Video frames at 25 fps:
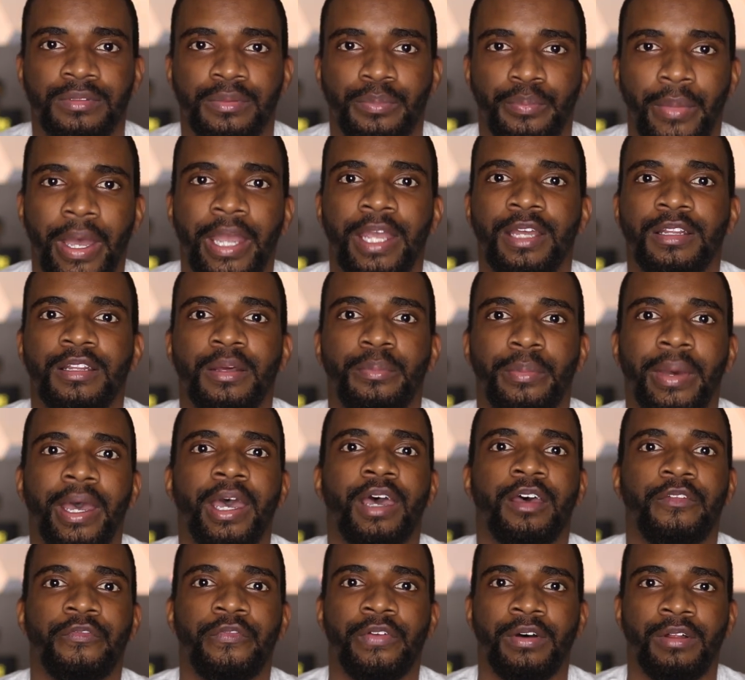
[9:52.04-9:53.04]
Making the
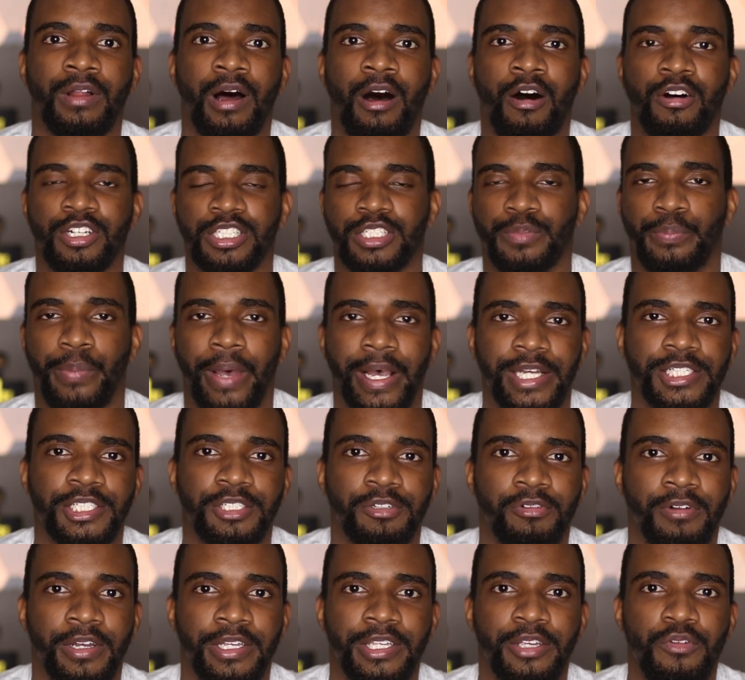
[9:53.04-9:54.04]
man feel all
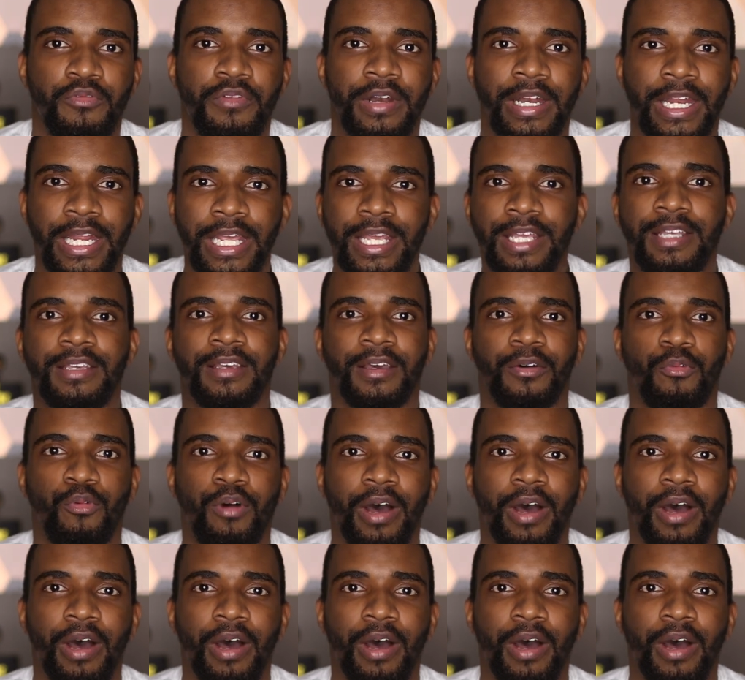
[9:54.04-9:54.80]
special and unique and